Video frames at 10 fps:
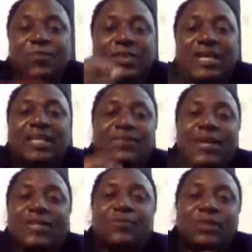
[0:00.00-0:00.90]
Mm. But
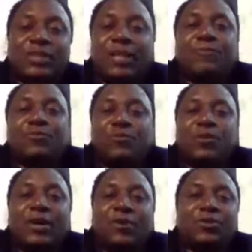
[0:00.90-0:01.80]
as far as we
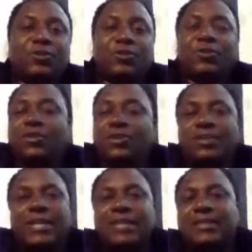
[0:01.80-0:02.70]
keep to our culture,
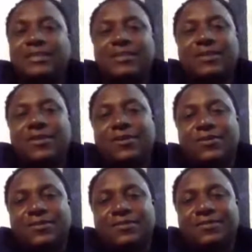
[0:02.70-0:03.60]
mm. that is the
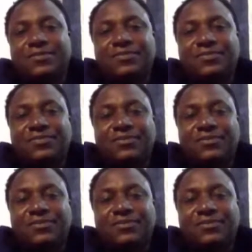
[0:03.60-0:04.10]
real us.